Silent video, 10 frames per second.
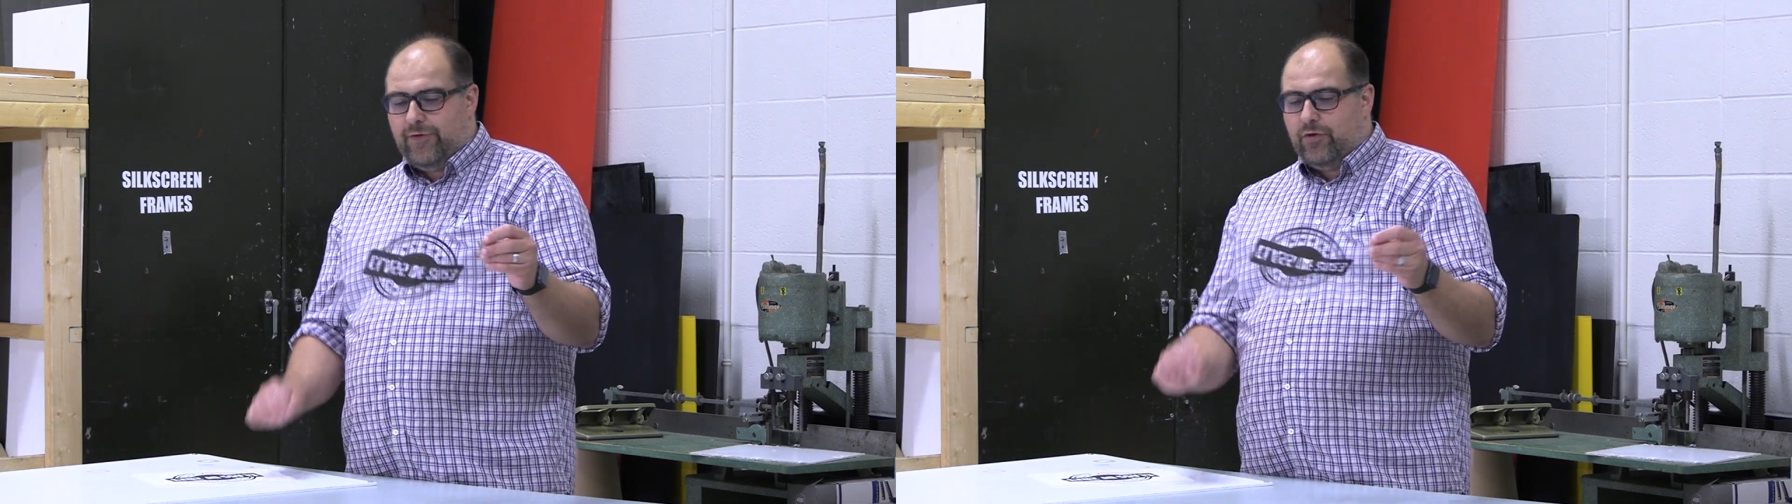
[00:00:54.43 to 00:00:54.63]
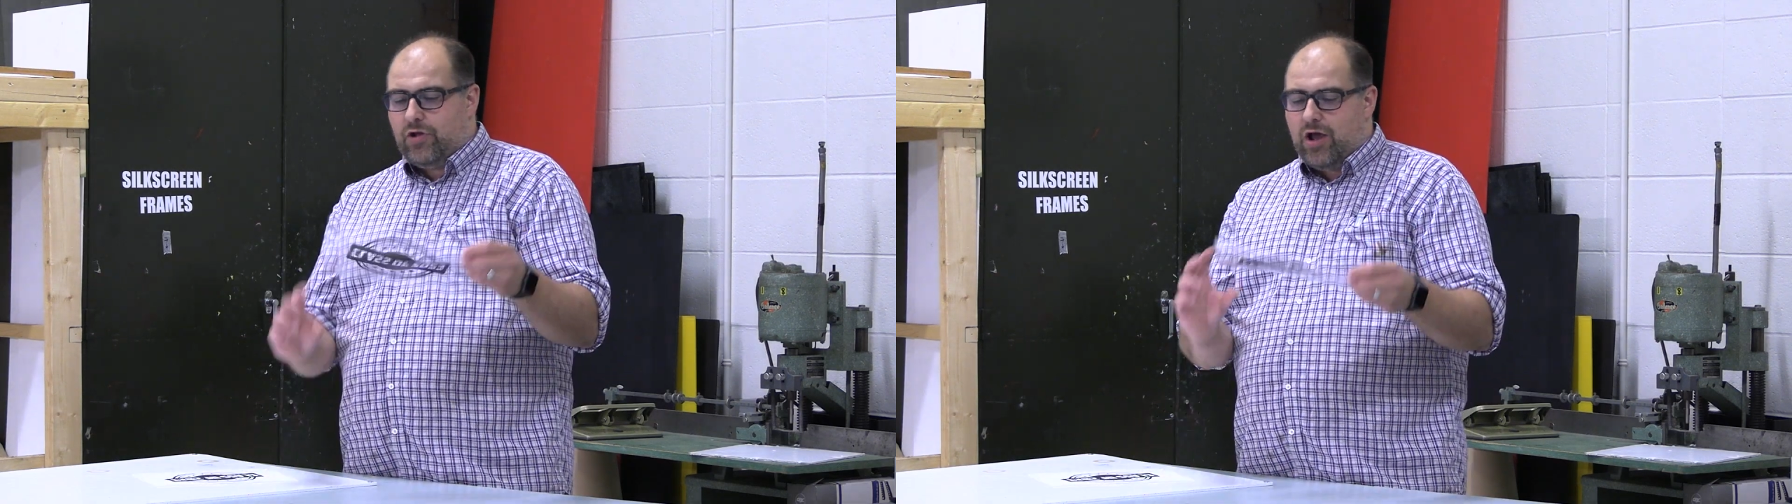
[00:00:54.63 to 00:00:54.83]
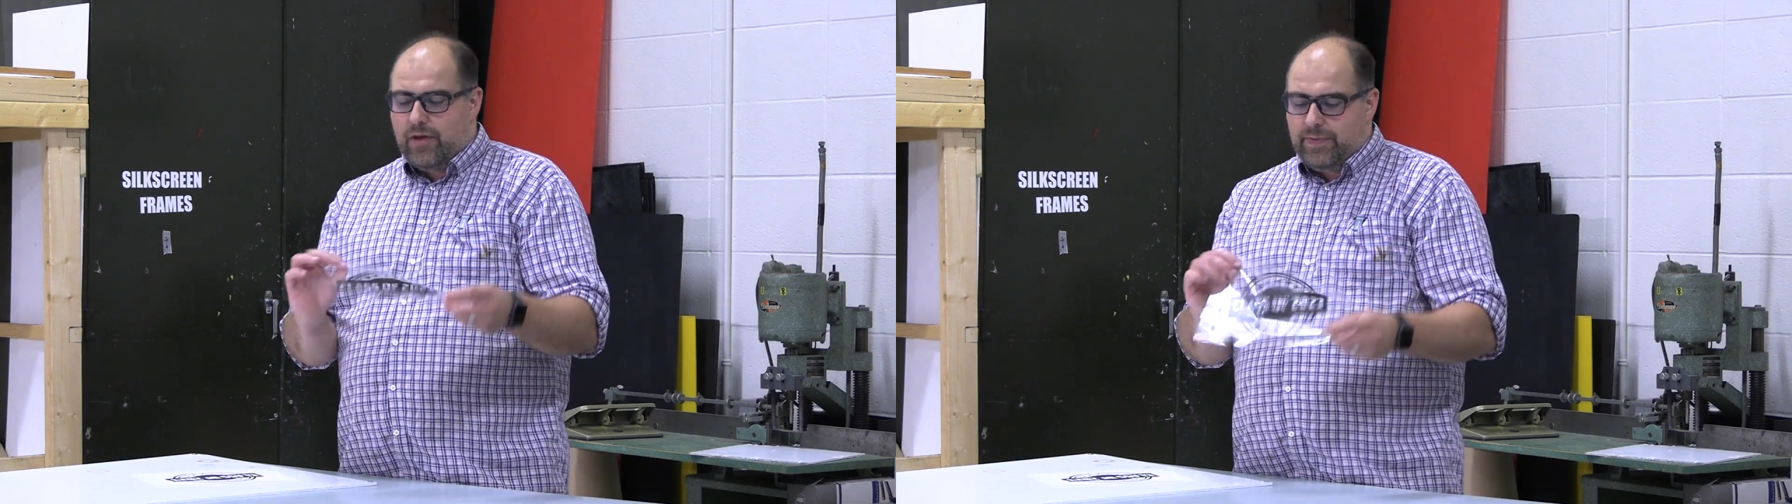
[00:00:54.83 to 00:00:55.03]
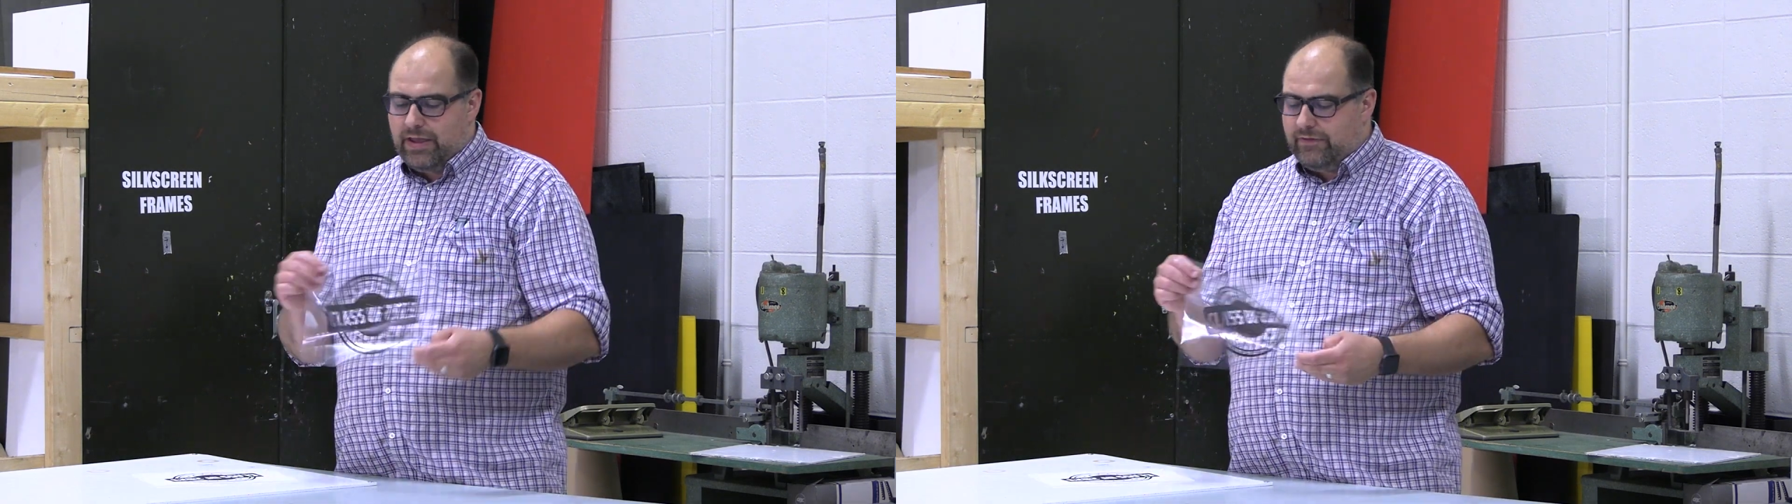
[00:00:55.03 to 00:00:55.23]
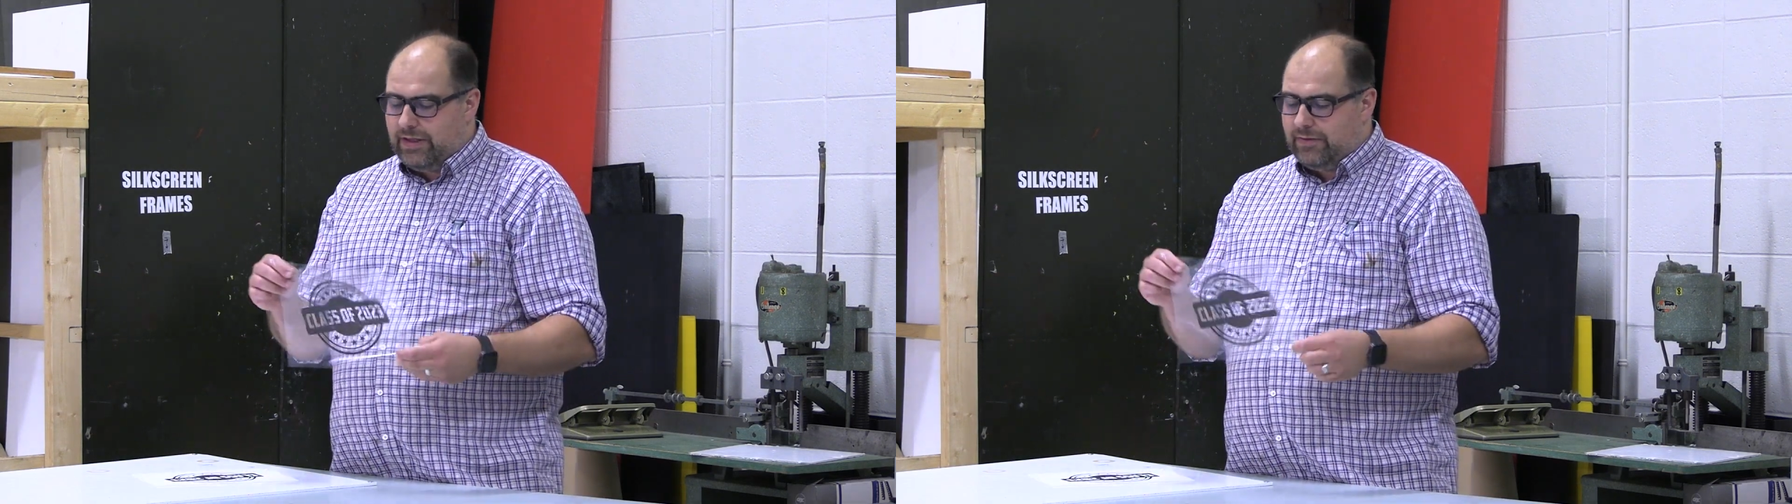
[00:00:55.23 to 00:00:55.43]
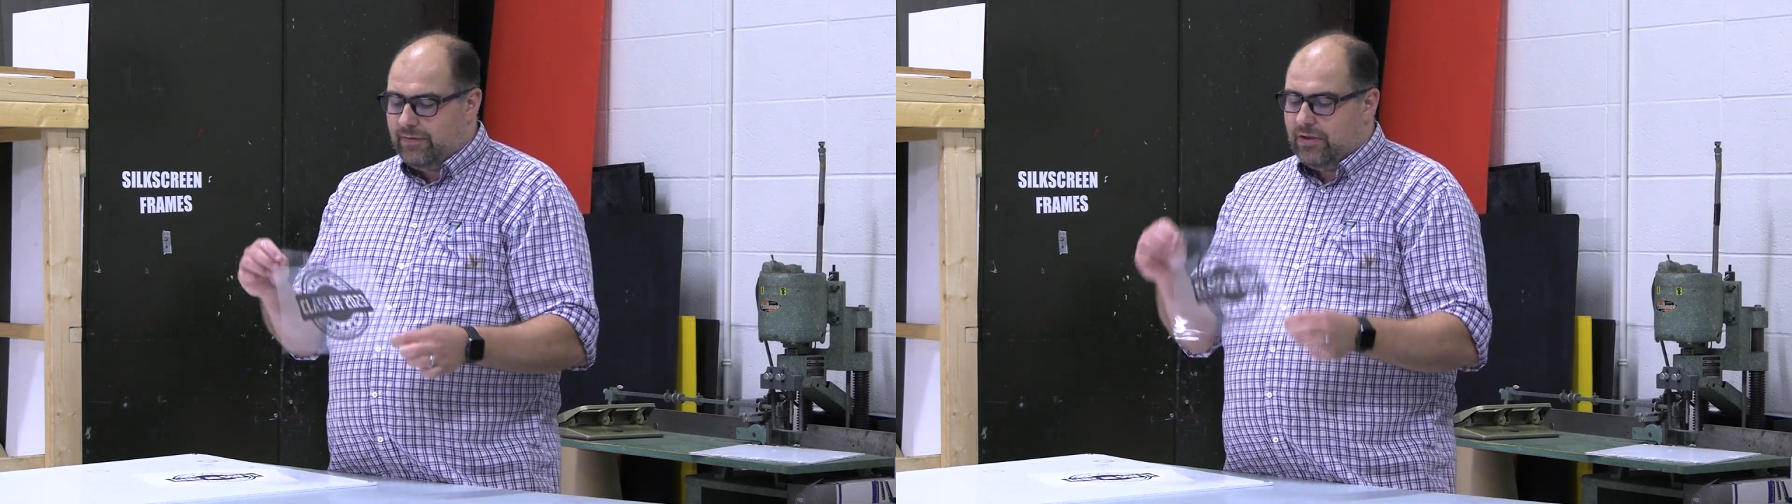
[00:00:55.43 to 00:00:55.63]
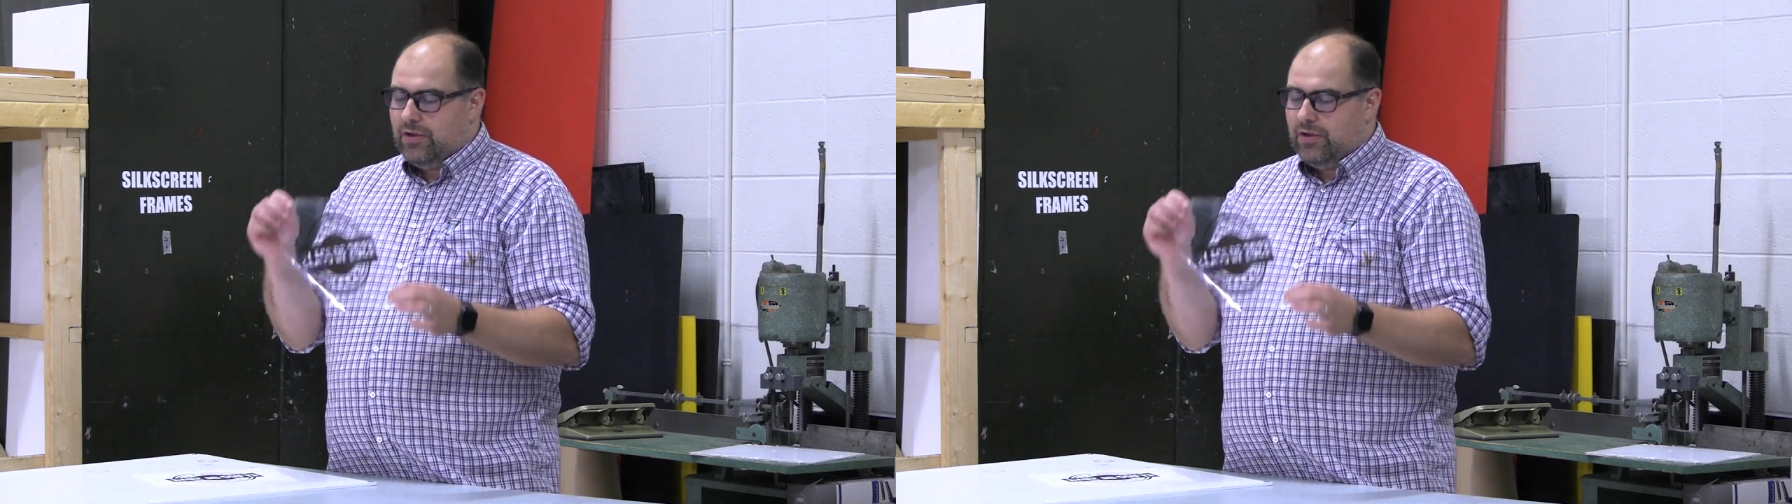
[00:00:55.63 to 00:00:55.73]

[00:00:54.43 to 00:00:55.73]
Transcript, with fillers: photocopy of it,